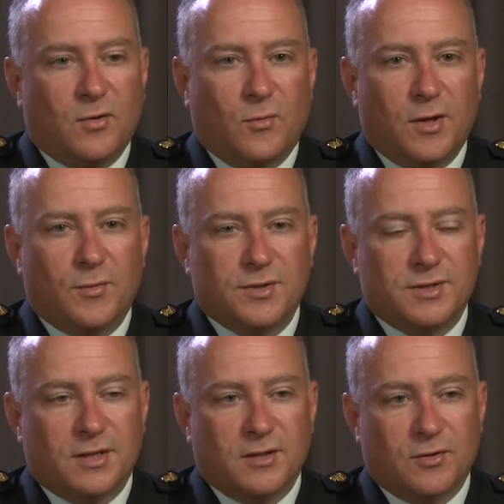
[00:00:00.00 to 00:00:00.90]
One
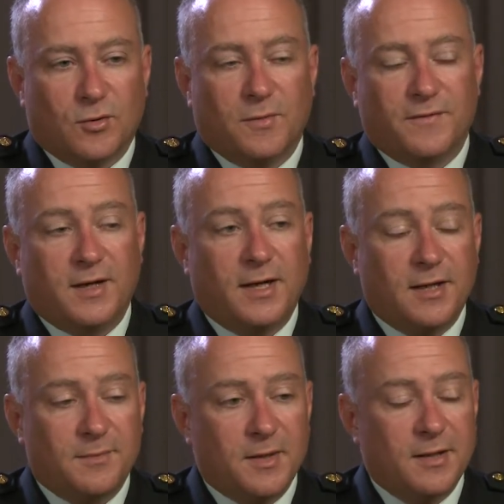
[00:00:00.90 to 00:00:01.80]
was a group of
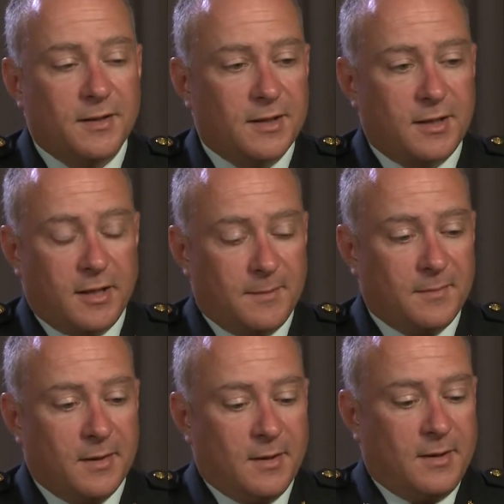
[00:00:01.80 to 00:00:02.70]
Canadian media that
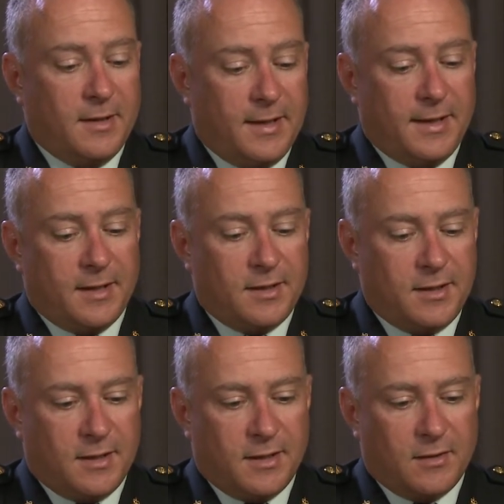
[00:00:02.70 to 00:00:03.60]
came,
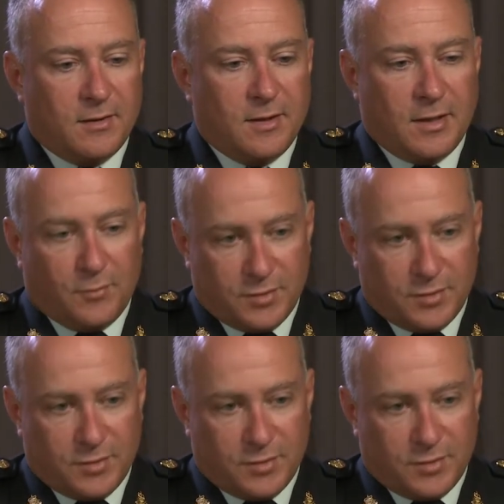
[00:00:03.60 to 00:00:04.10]
and it